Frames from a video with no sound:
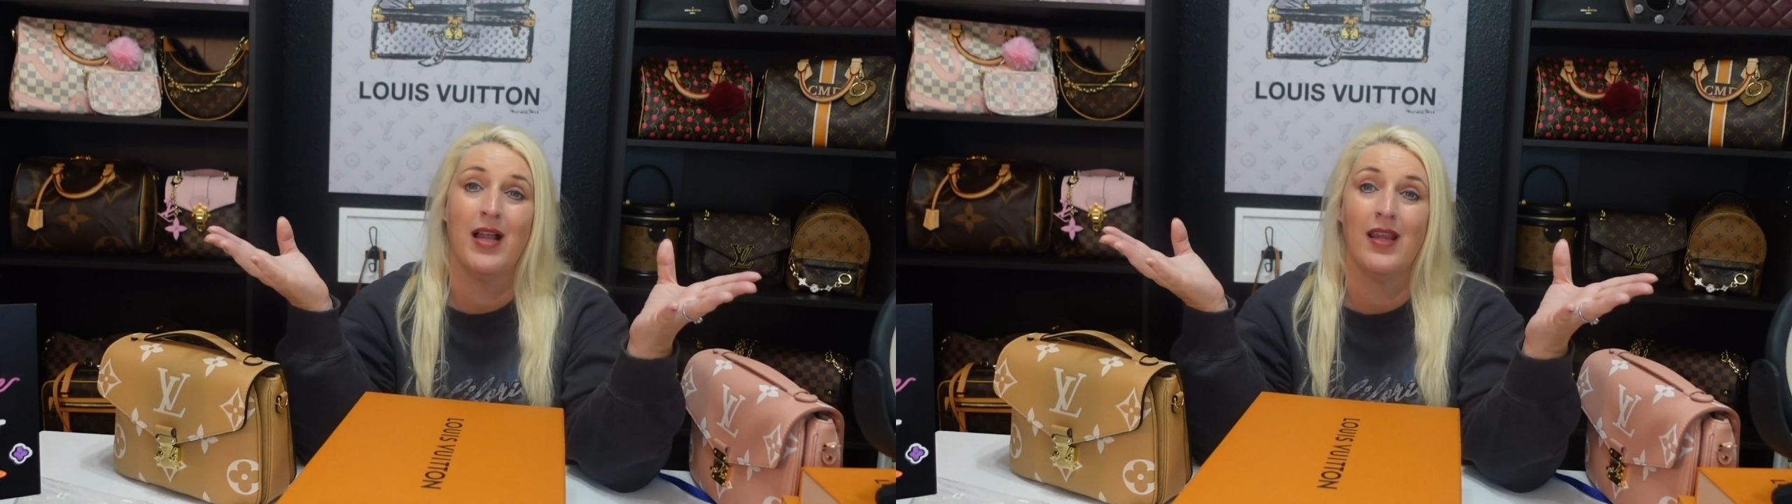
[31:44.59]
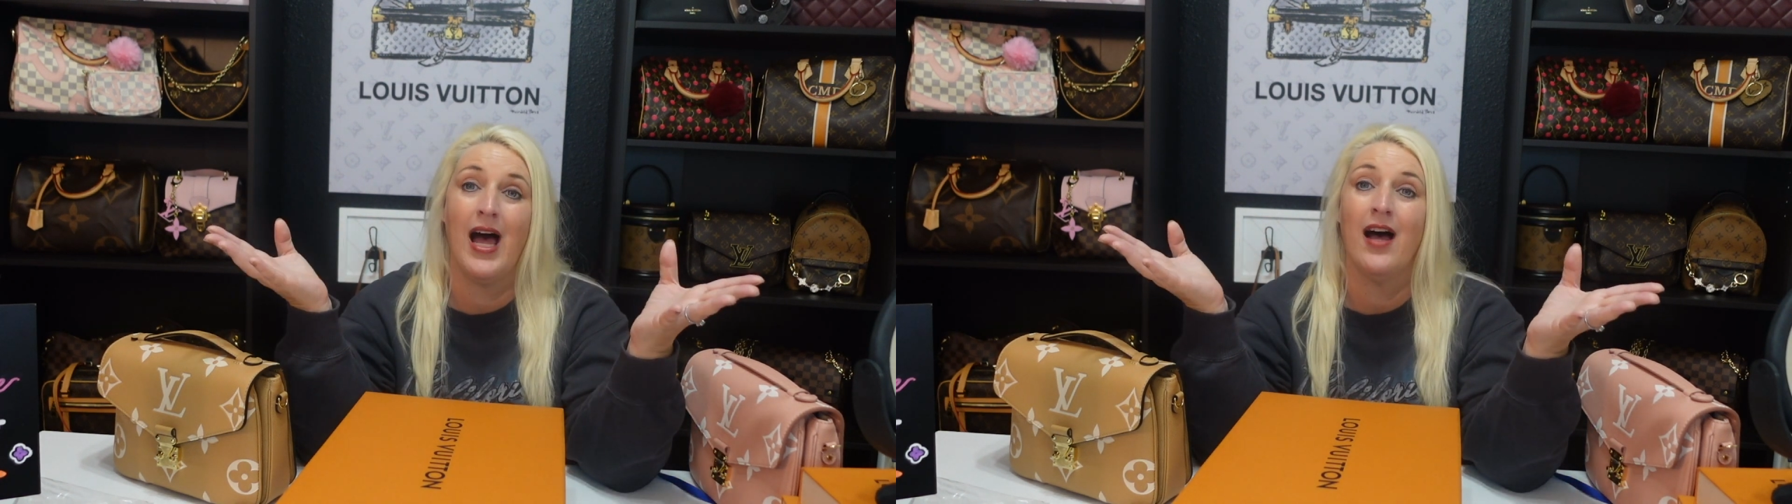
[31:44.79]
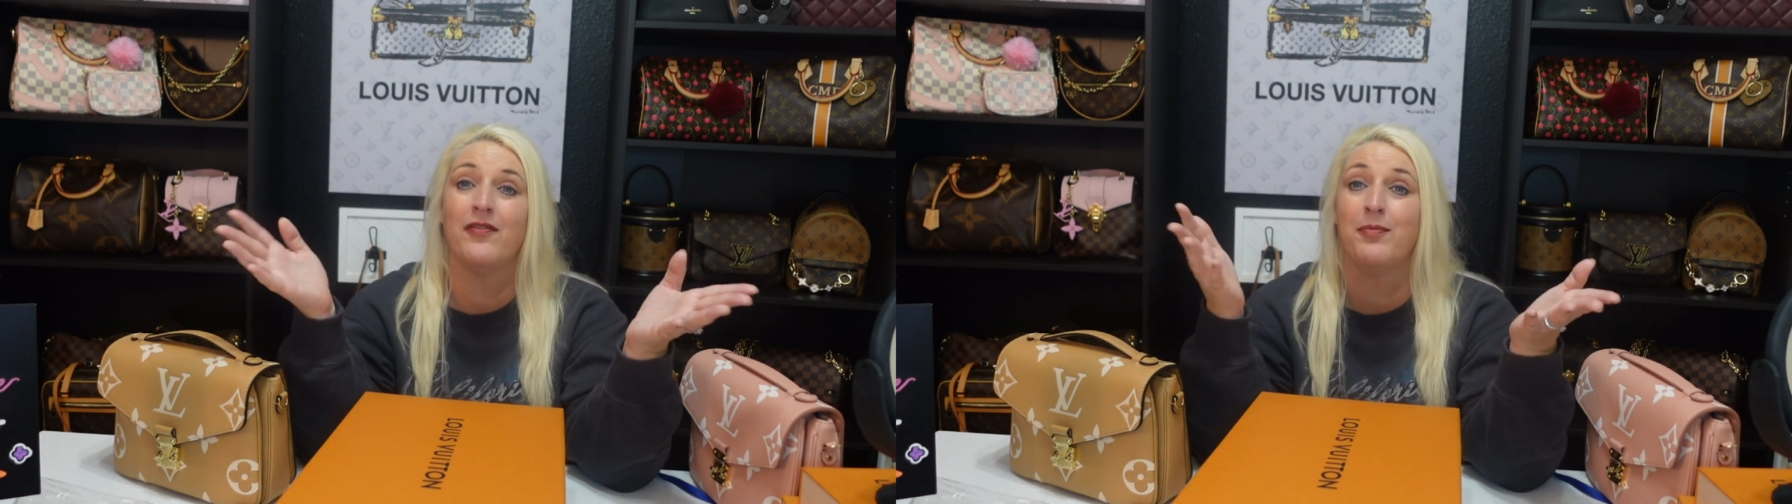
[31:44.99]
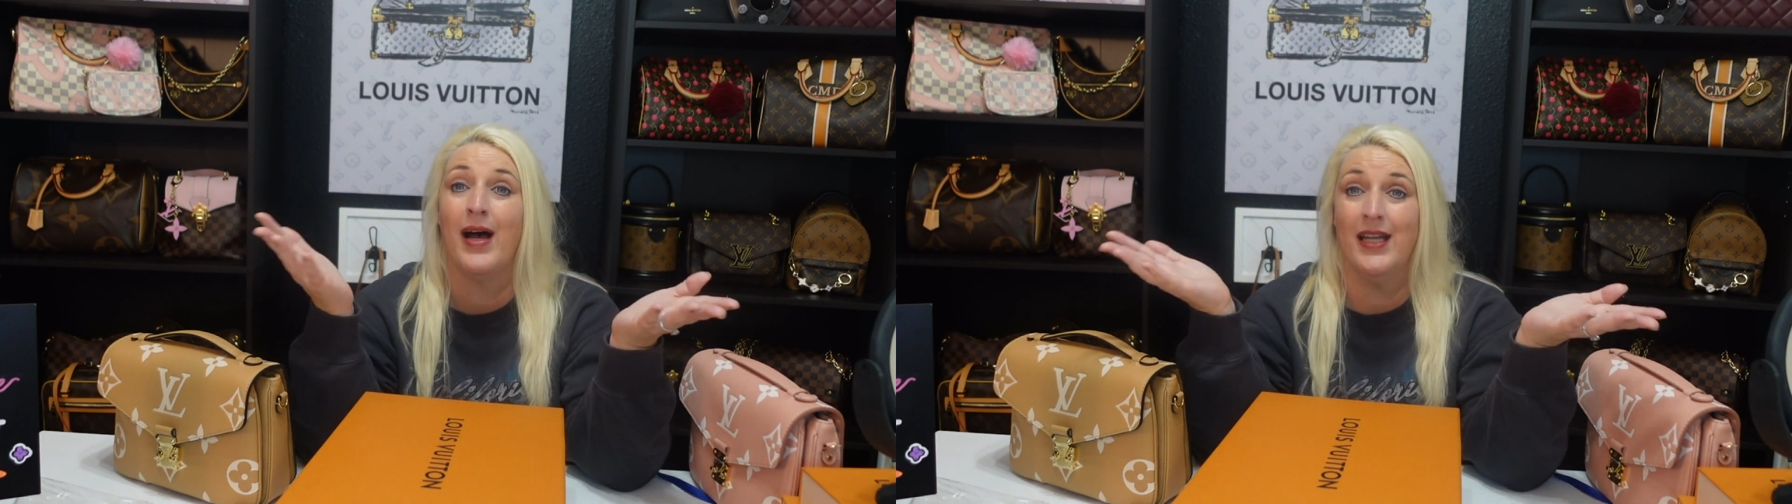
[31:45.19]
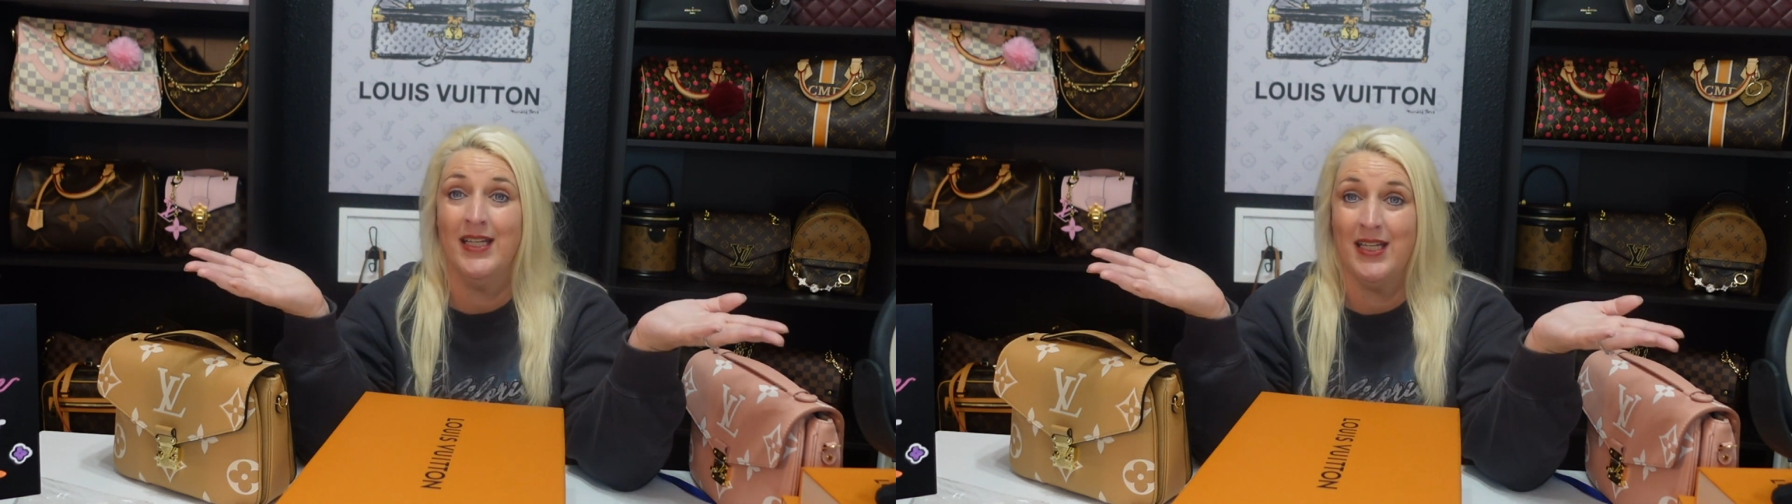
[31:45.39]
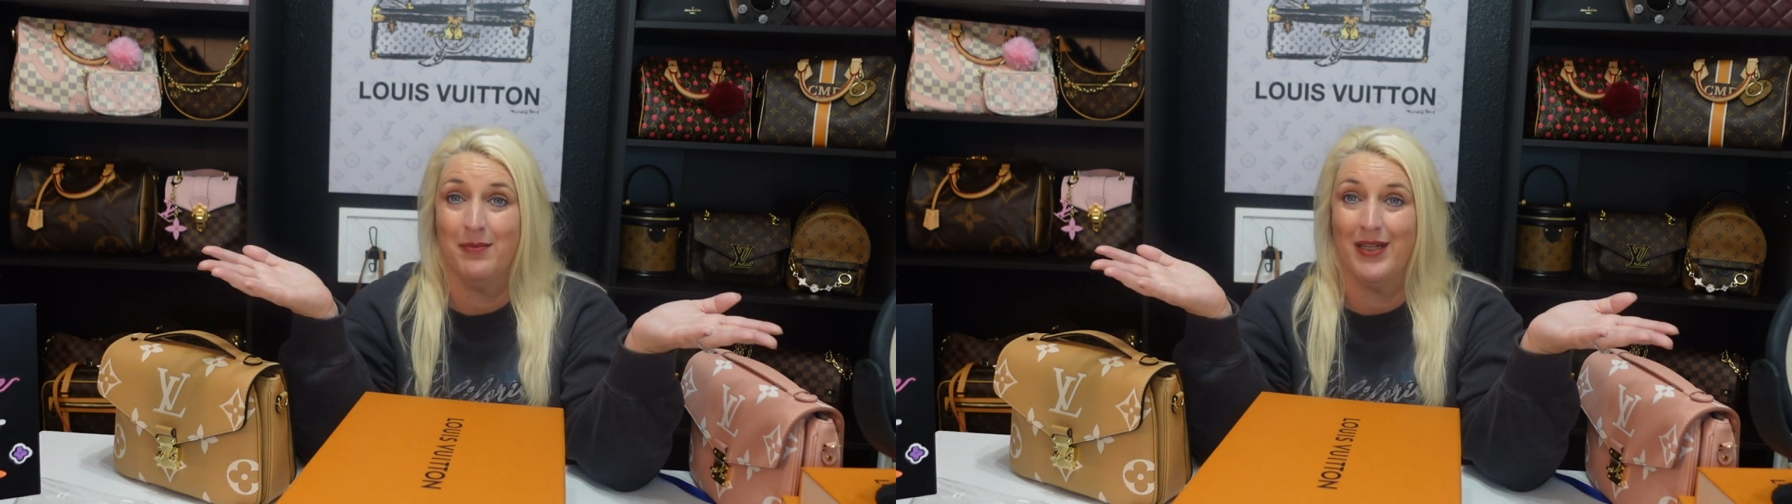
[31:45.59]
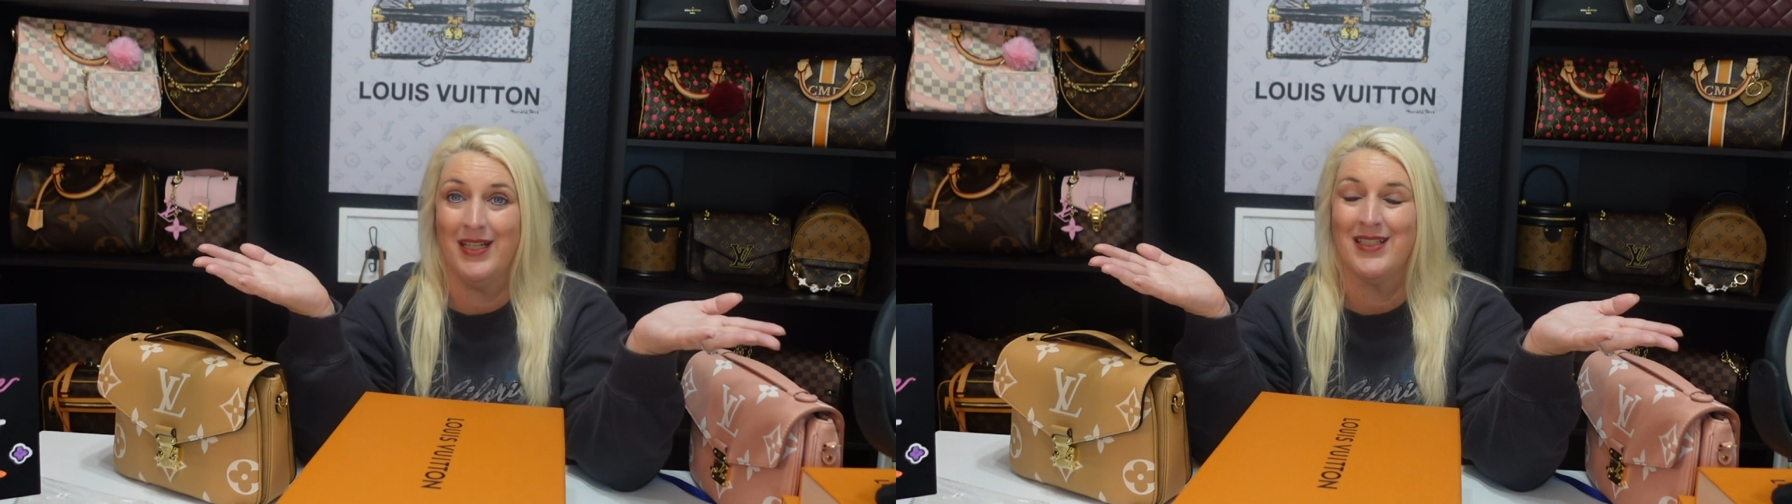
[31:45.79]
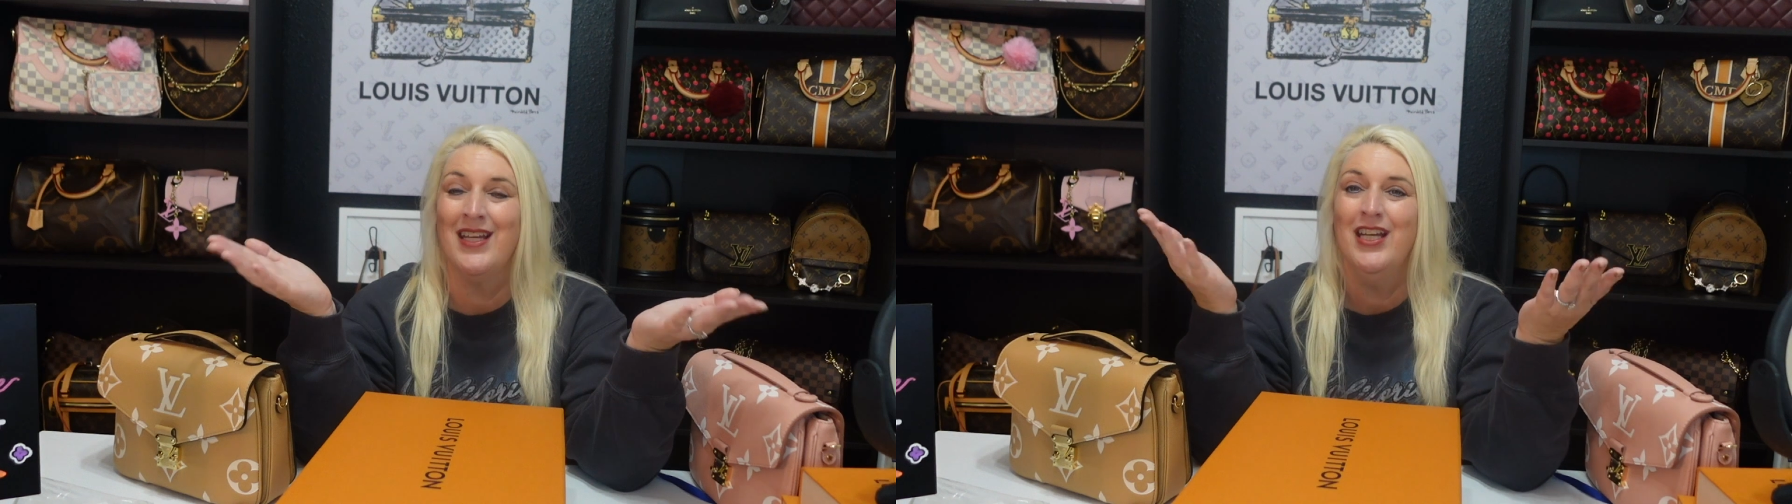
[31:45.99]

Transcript: life by any means.